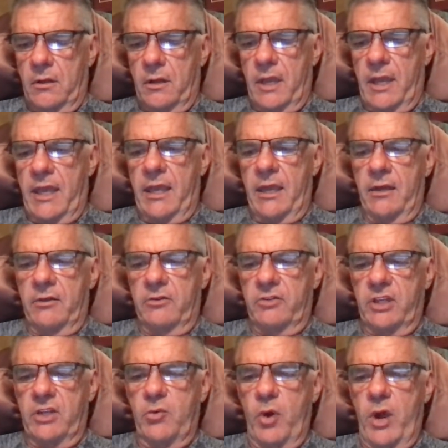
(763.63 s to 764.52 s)
And
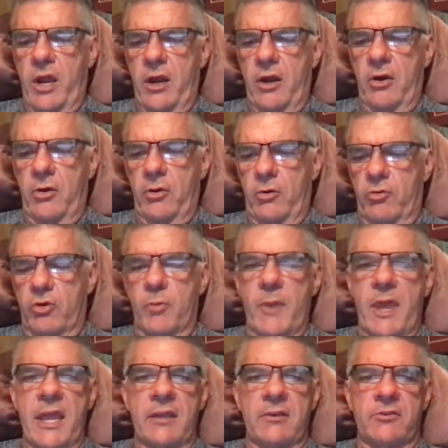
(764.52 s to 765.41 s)
D-Ware
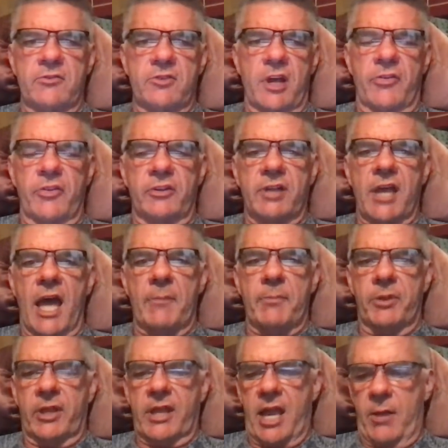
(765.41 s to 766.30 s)
remains on the top
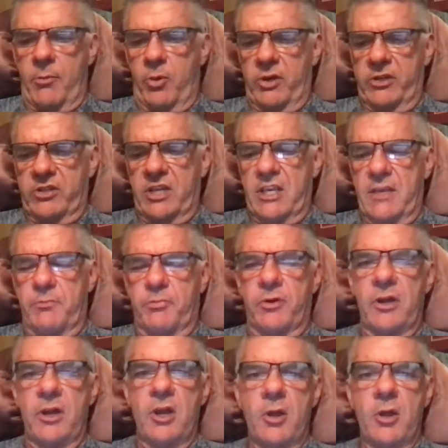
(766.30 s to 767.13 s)
of the Cowboys heap,